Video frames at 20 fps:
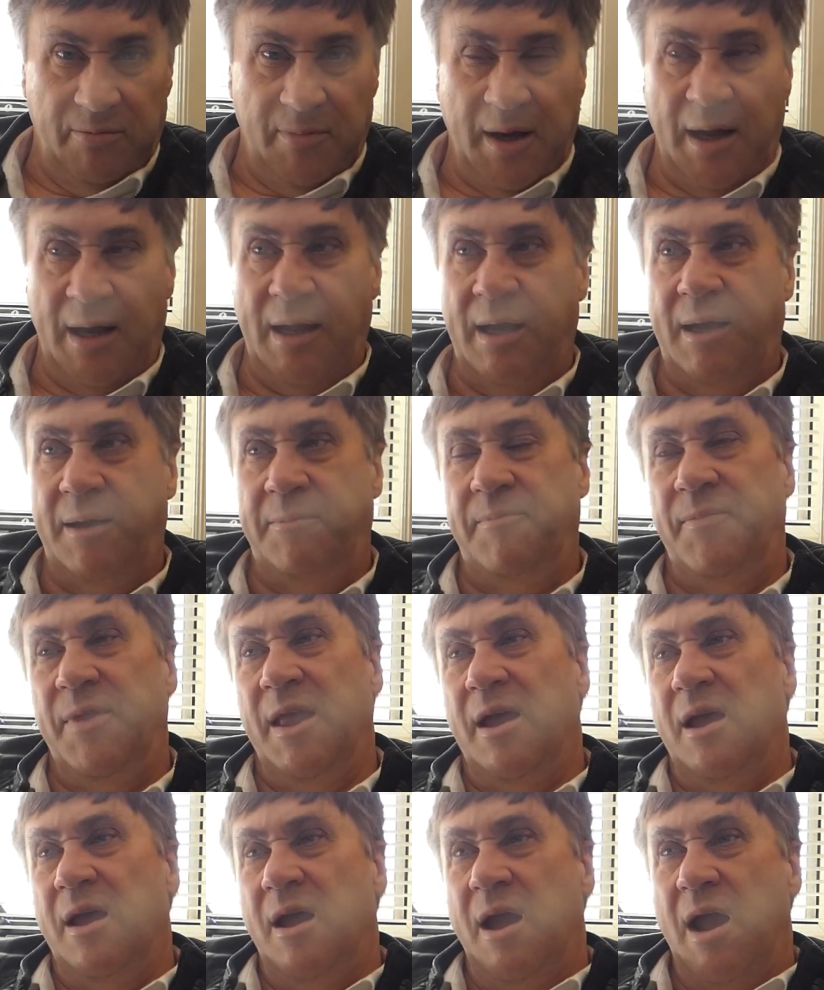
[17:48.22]
and
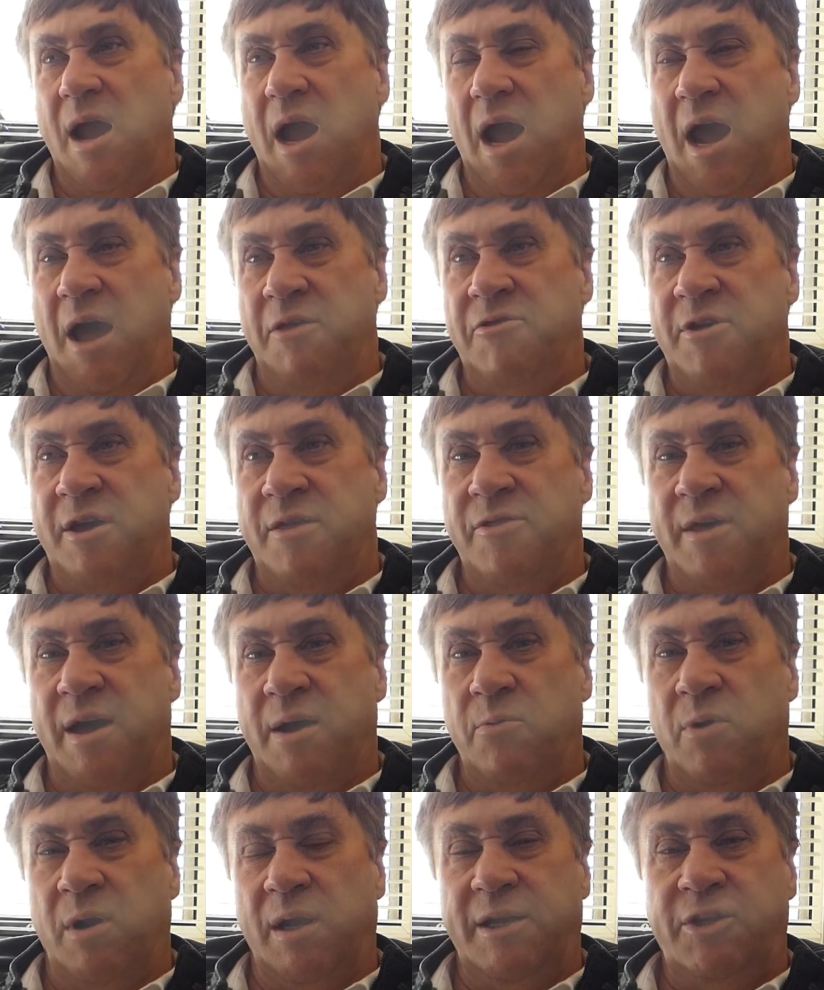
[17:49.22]
then they
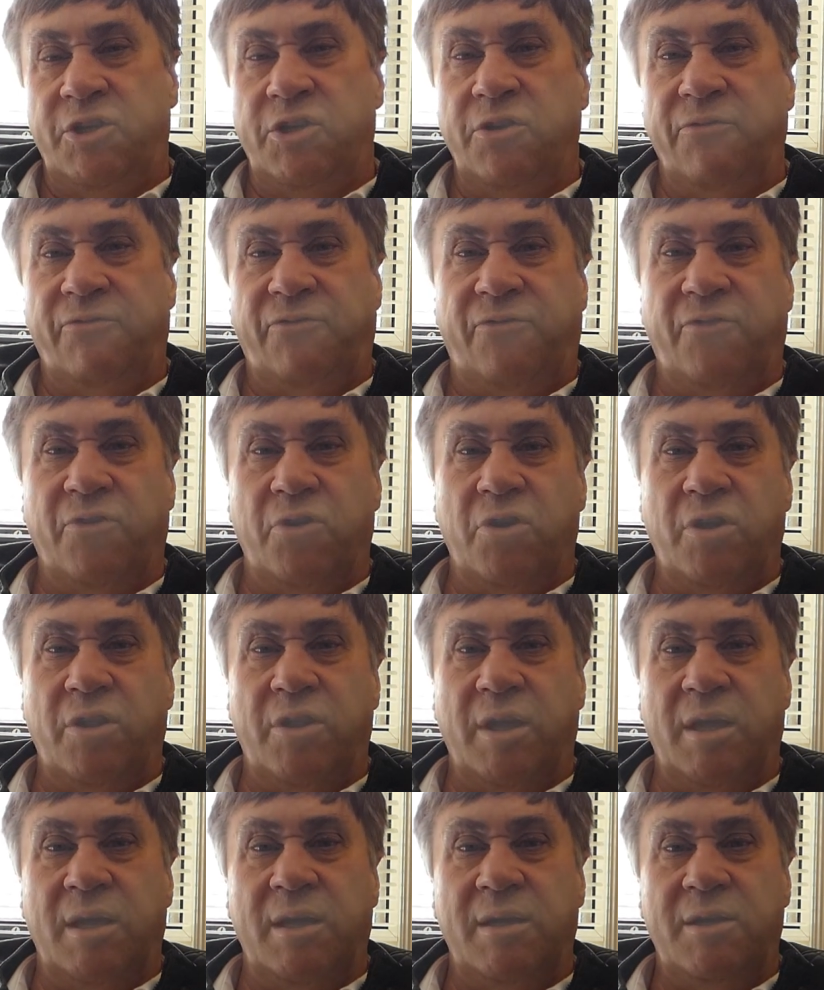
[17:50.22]
will issue
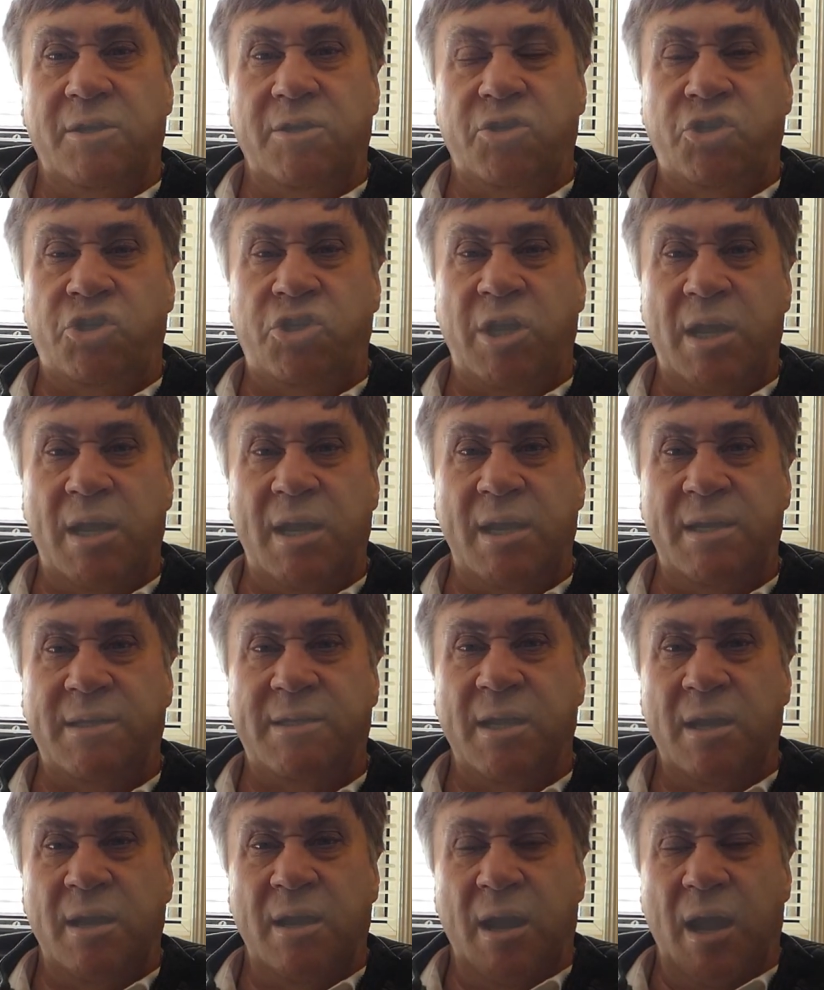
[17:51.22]
further
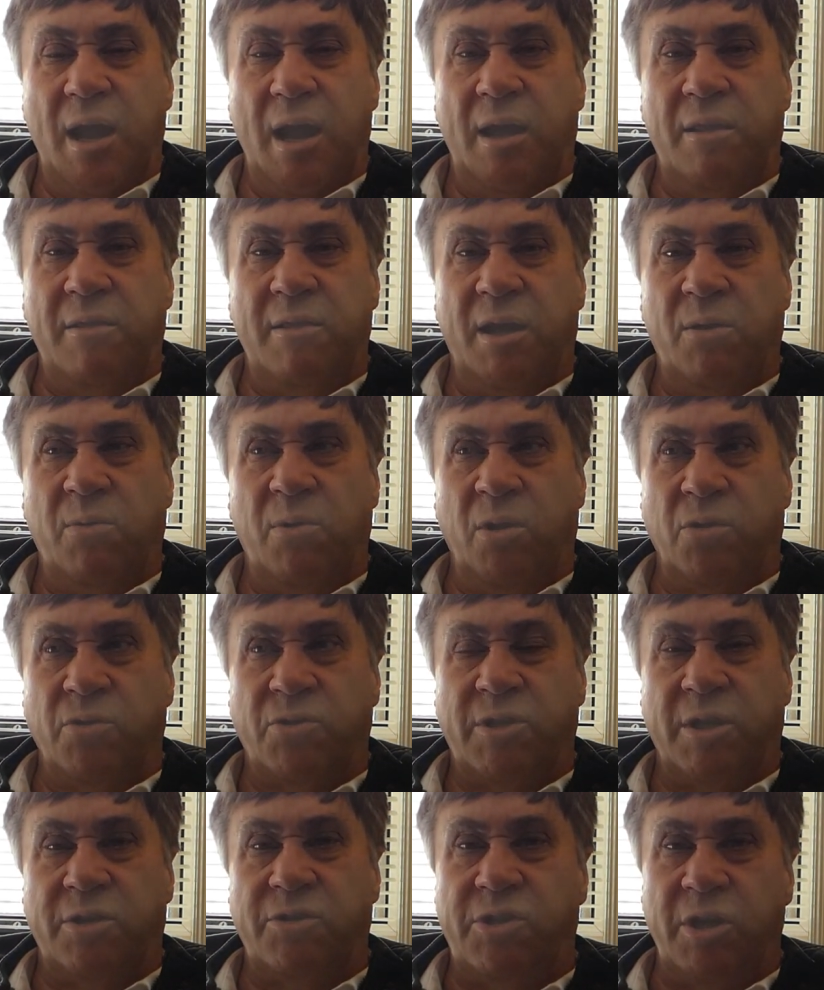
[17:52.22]
shares, and they will
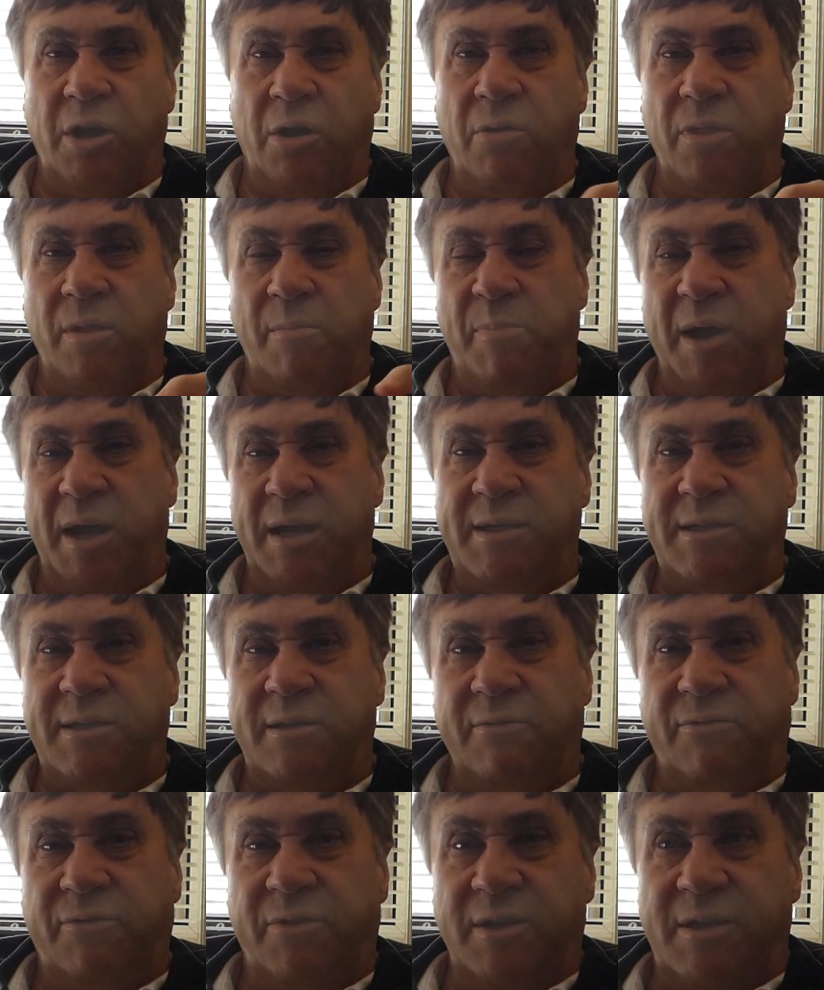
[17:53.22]
also show on the base
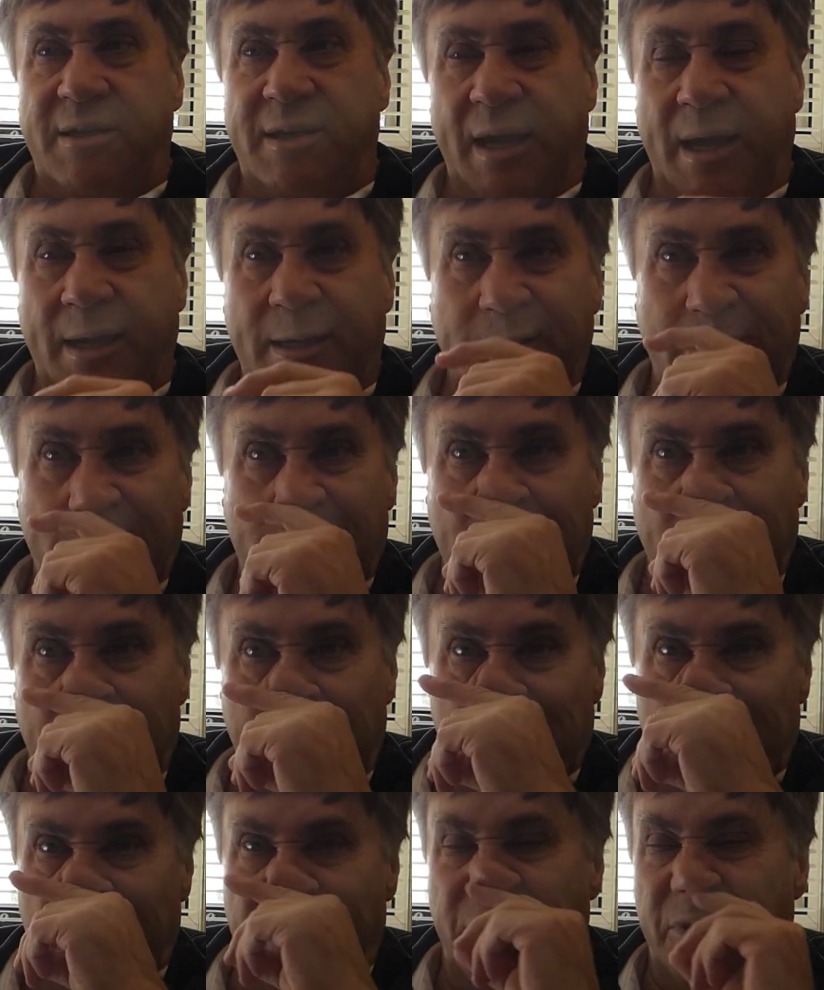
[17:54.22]
of the tax statement.